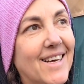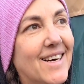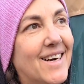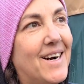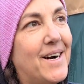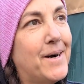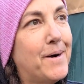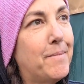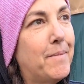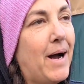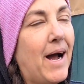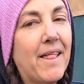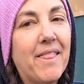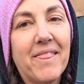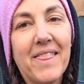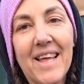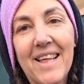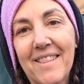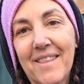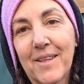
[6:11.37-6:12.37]
I
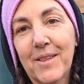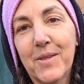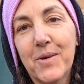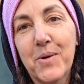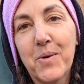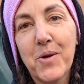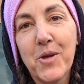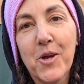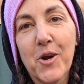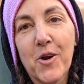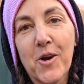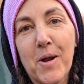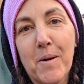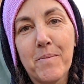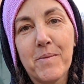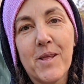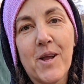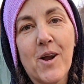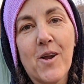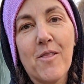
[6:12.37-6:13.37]
think the little yurt
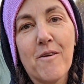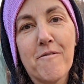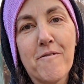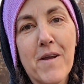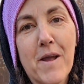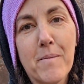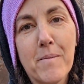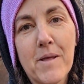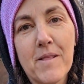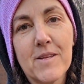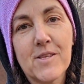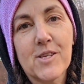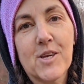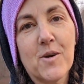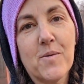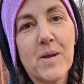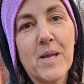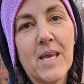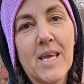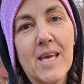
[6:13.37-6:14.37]
up there, the family that's
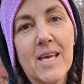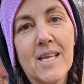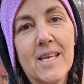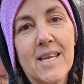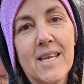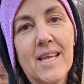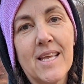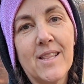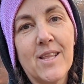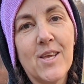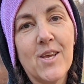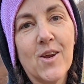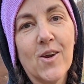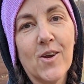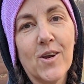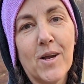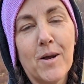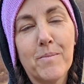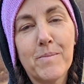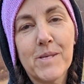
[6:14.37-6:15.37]
going in the
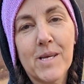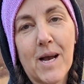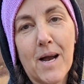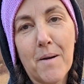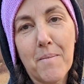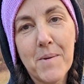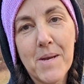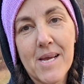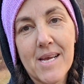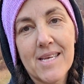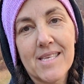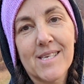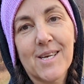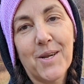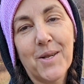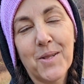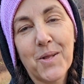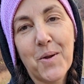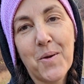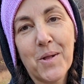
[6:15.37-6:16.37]
yurt up top, is
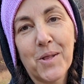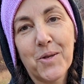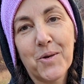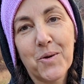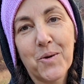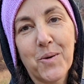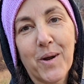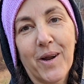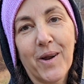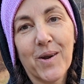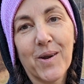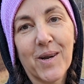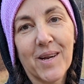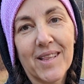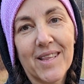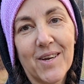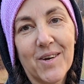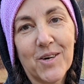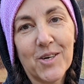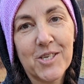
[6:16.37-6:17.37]
going to go a little quicker
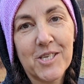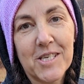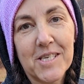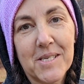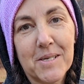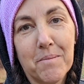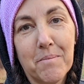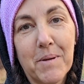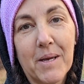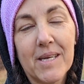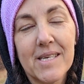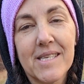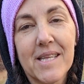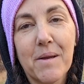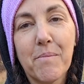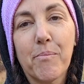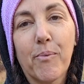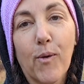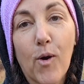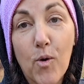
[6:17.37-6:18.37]
than our system because they
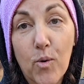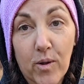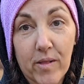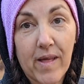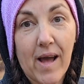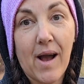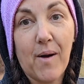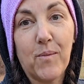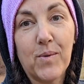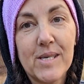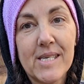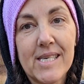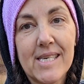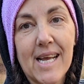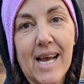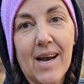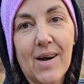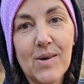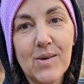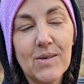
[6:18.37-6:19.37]
broke that one
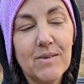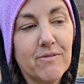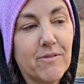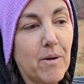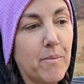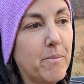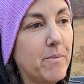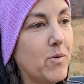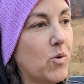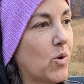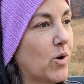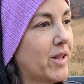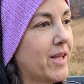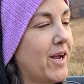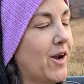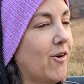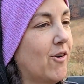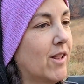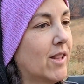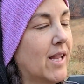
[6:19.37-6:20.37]
down from North
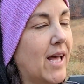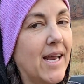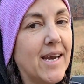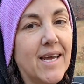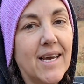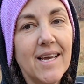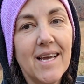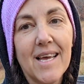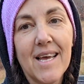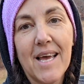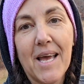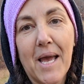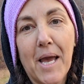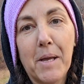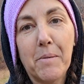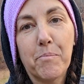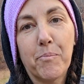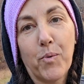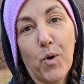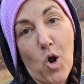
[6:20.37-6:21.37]
Carolina
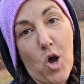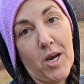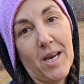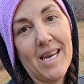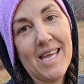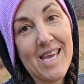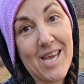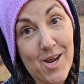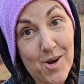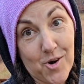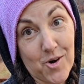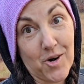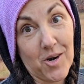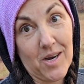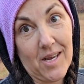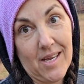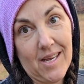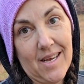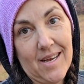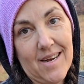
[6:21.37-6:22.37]
and brought it here.
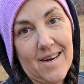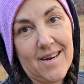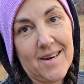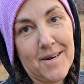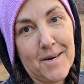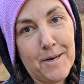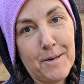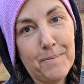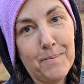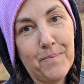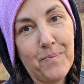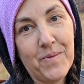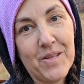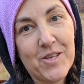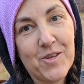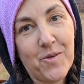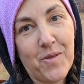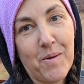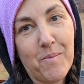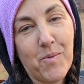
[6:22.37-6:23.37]

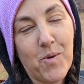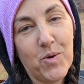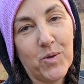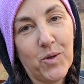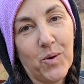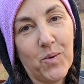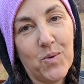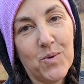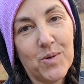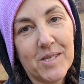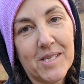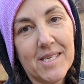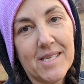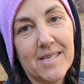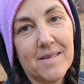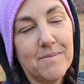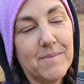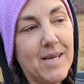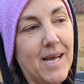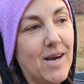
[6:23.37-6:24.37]
So they broke their whole
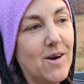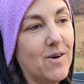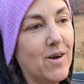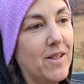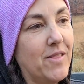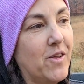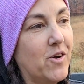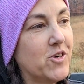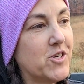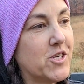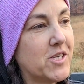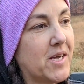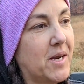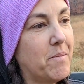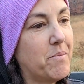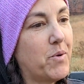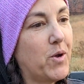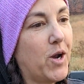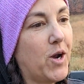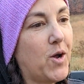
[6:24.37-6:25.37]
system down and they're just going
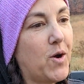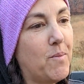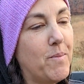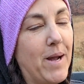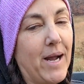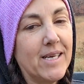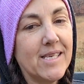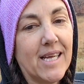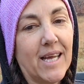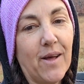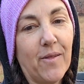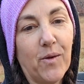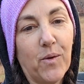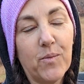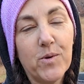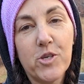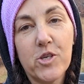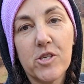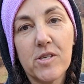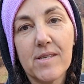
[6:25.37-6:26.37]
to put it all back together,
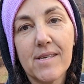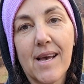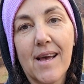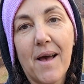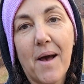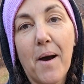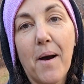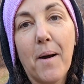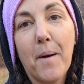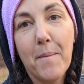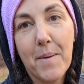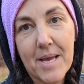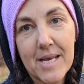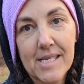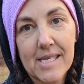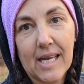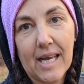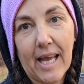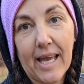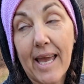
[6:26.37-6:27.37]
which is
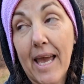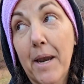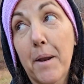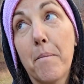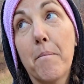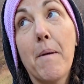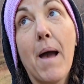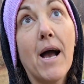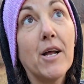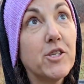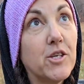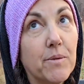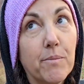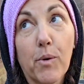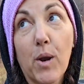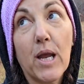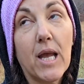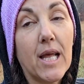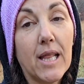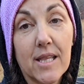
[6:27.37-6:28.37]
amazing. I can't imagine
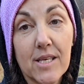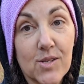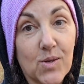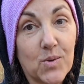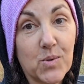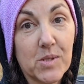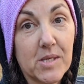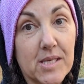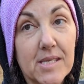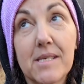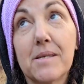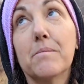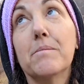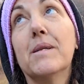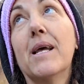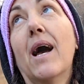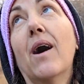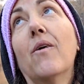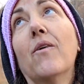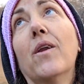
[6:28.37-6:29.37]
breaking this whole system
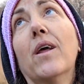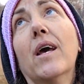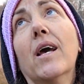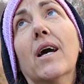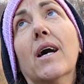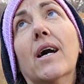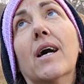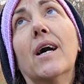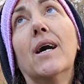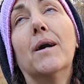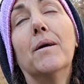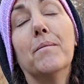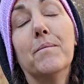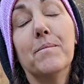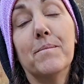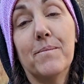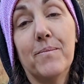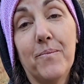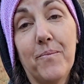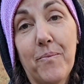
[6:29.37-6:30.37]
down.
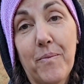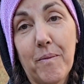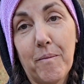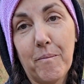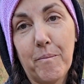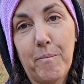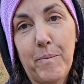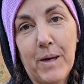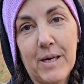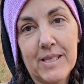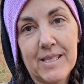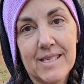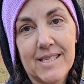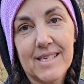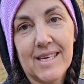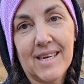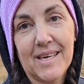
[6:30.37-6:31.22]
But